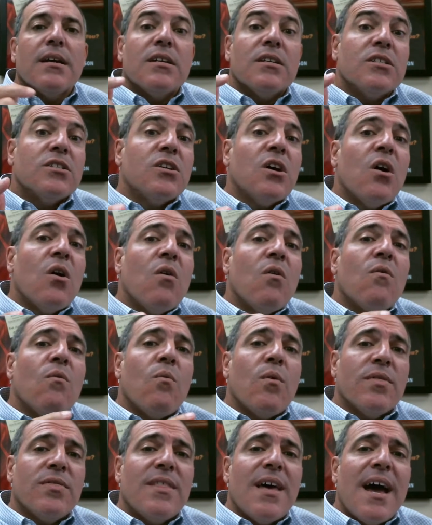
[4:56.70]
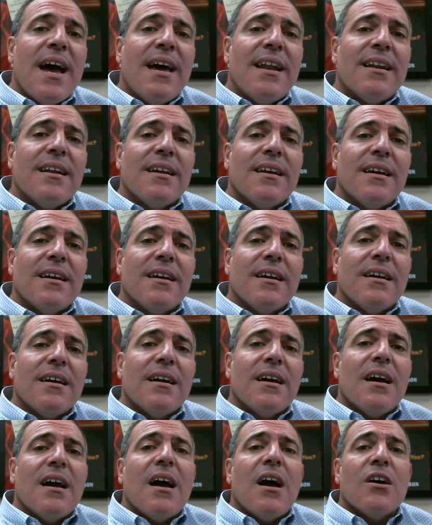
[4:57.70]
So with that,
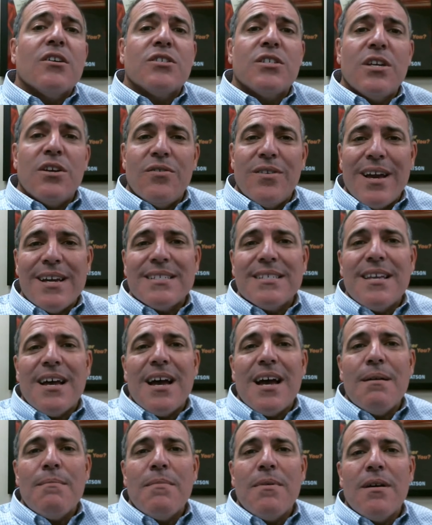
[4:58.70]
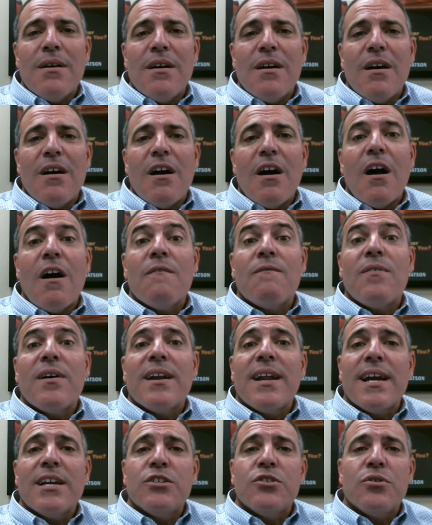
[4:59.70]
I'll see you next time on
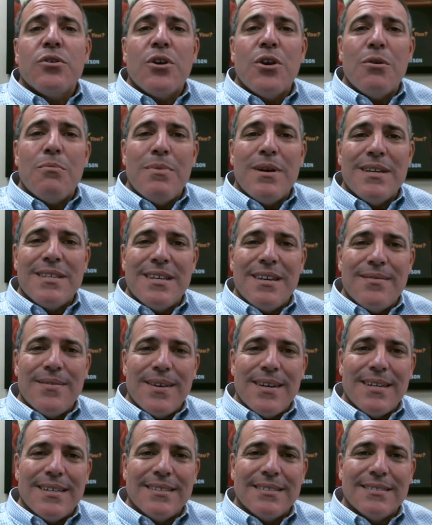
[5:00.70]
Financial QB TV.